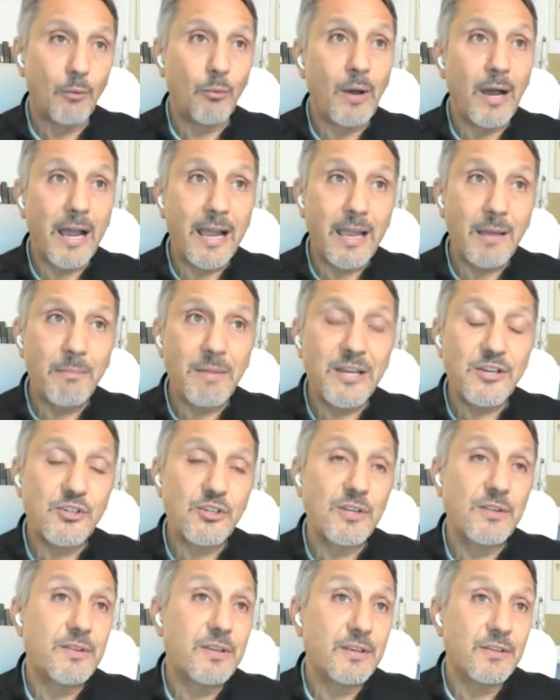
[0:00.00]
Now, why I
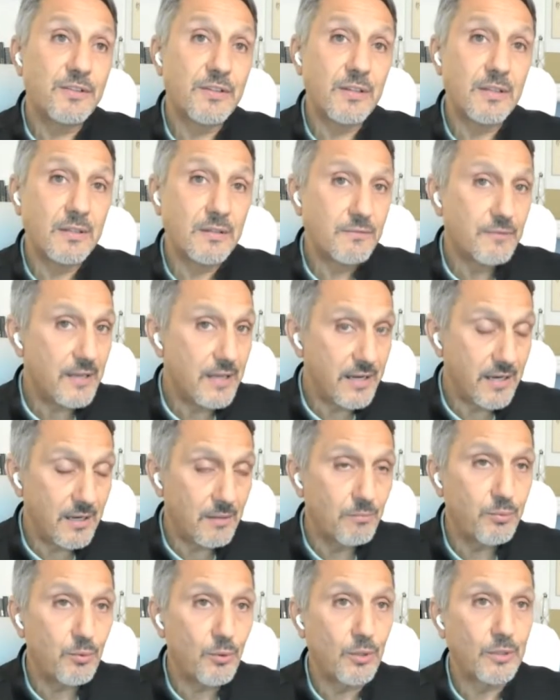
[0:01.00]
mention this is
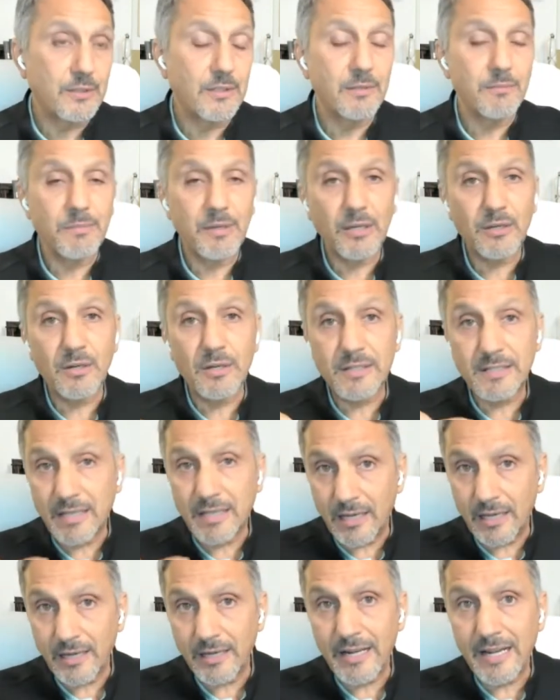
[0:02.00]
very important,
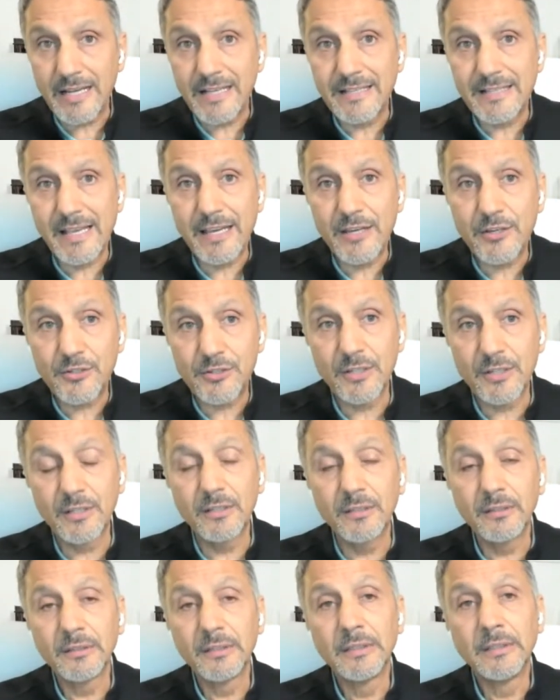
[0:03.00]
because
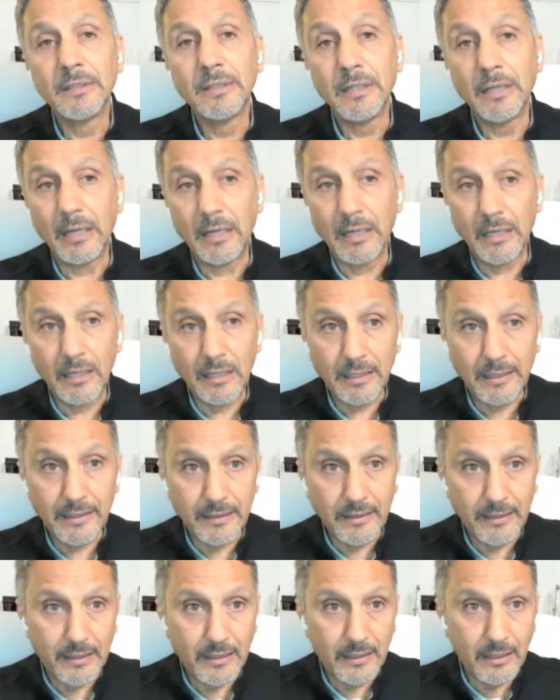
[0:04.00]
colonization
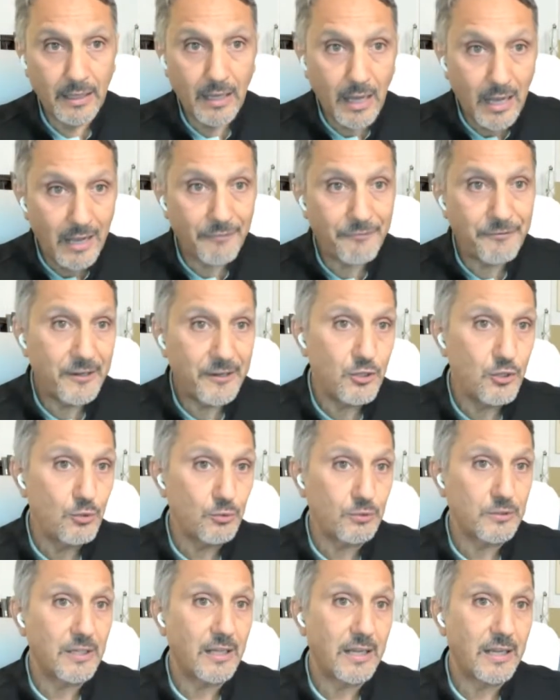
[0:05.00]

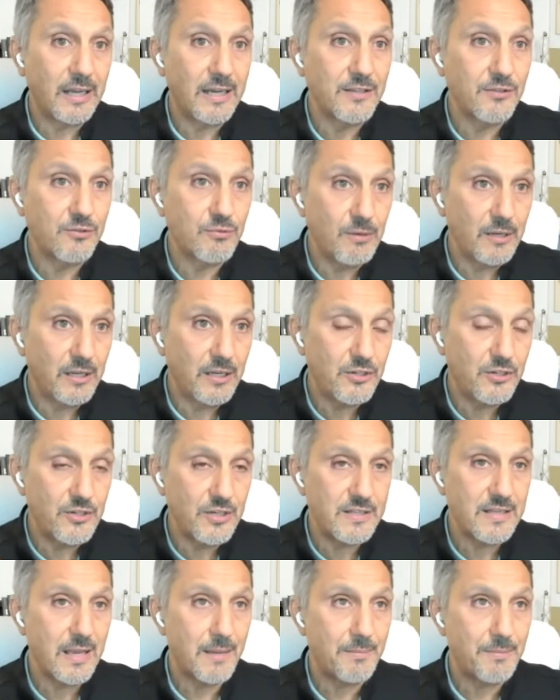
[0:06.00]
often utilize
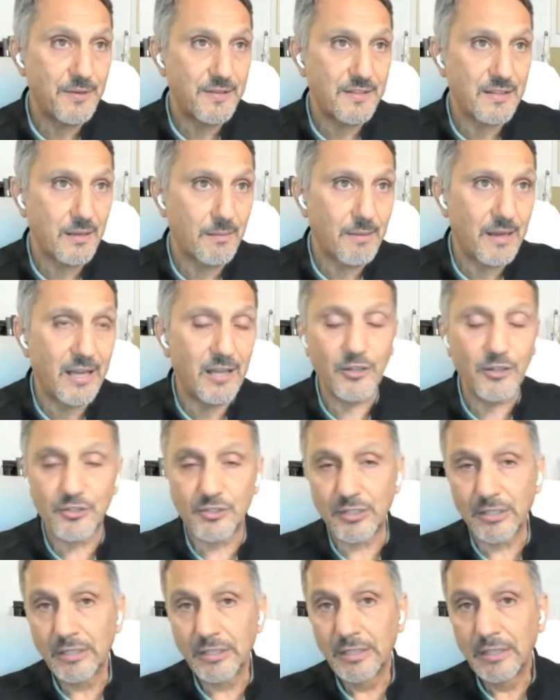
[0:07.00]
religious
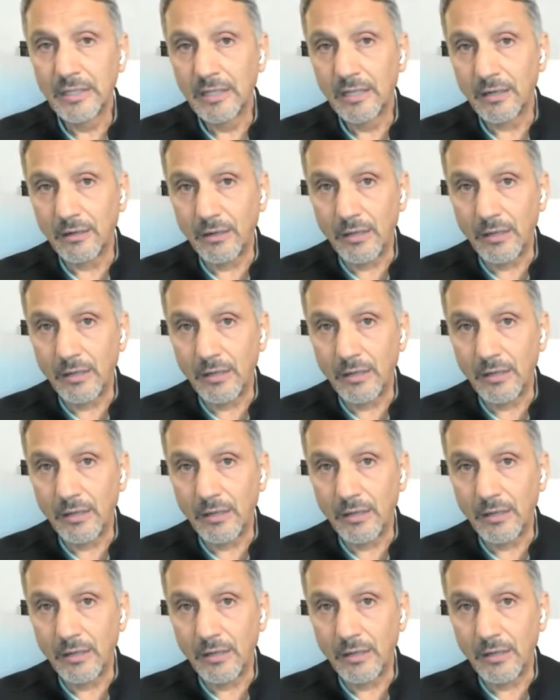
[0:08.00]
epistemology,